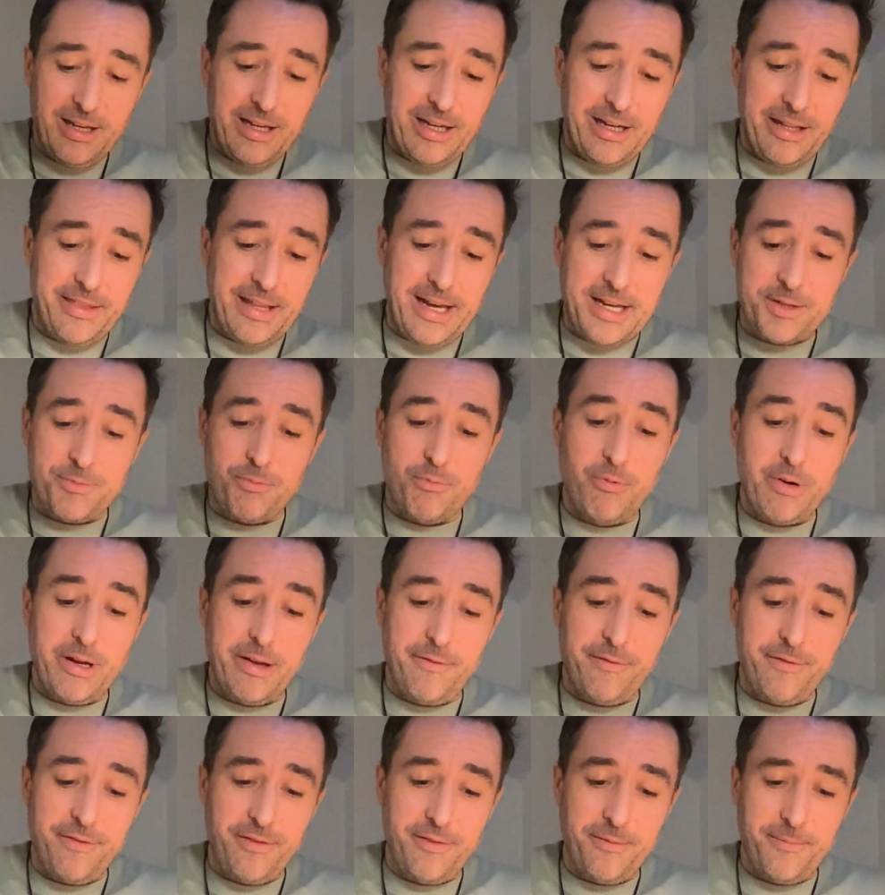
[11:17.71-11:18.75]
And that's
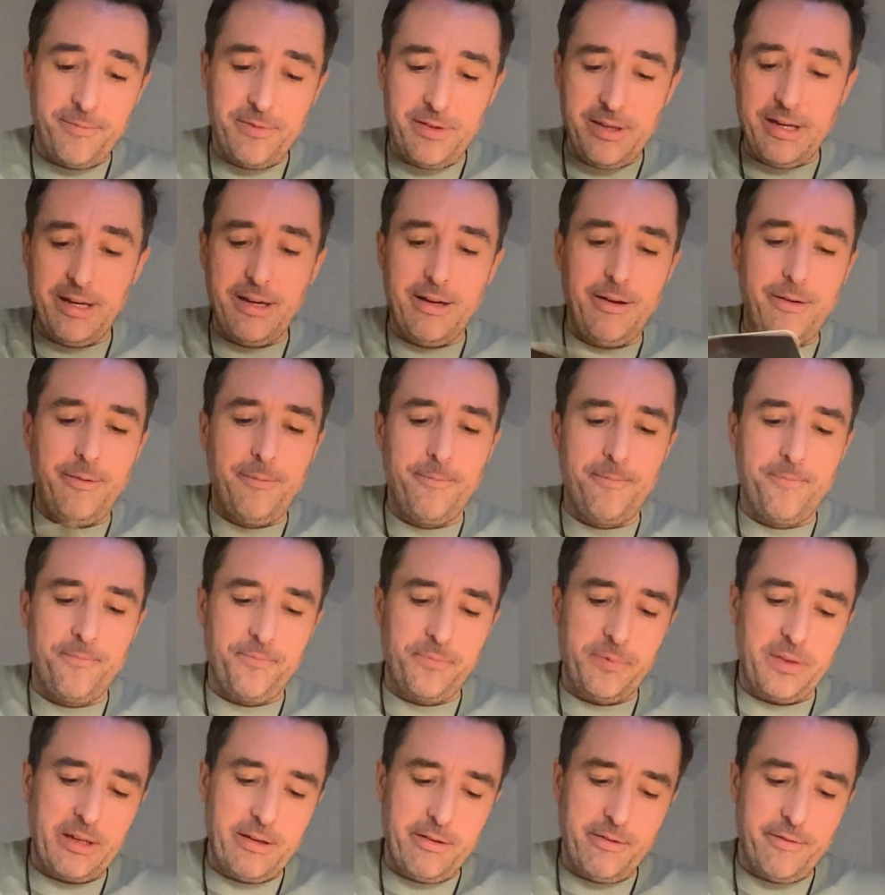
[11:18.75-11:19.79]
with the
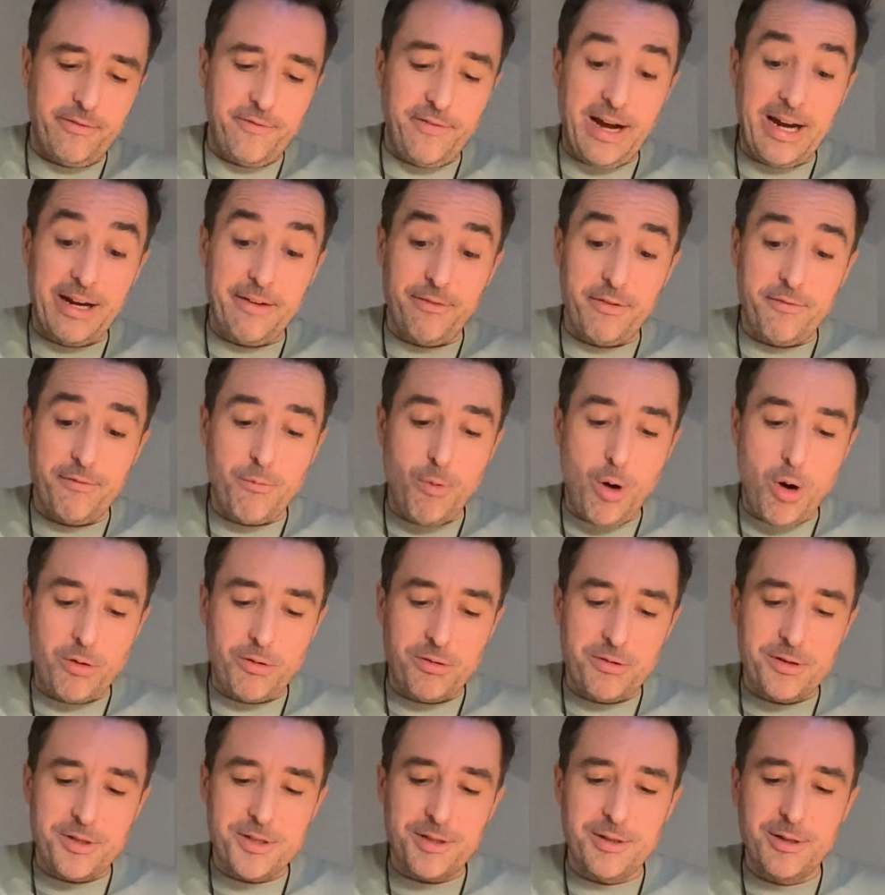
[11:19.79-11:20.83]
Five of
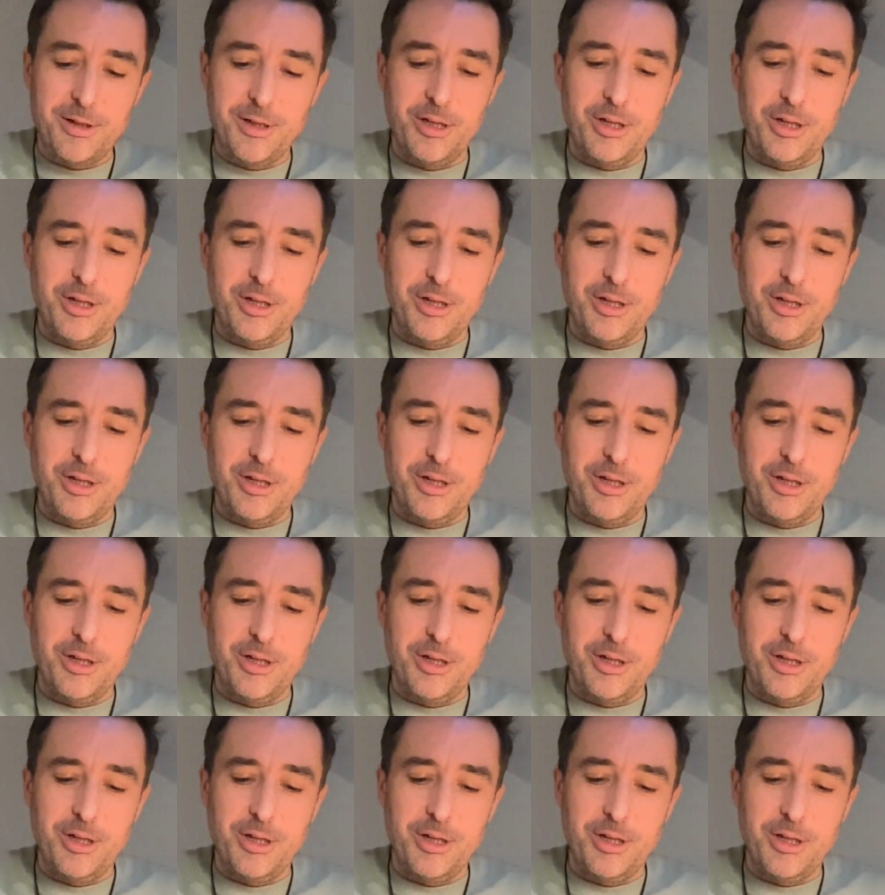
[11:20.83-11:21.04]
Wands,